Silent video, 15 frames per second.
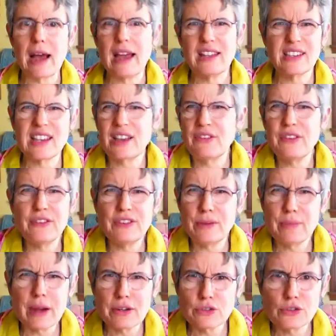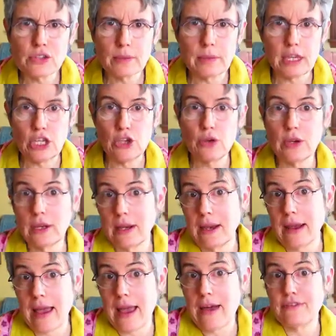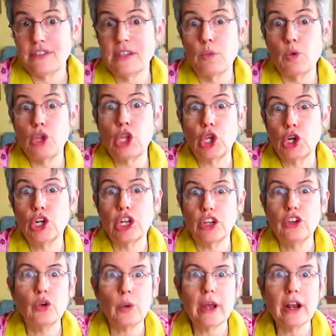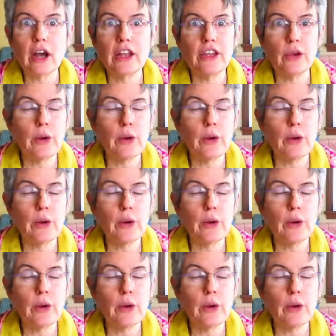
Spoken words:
It's like $50 or something, and you can have someone learn to do it on you.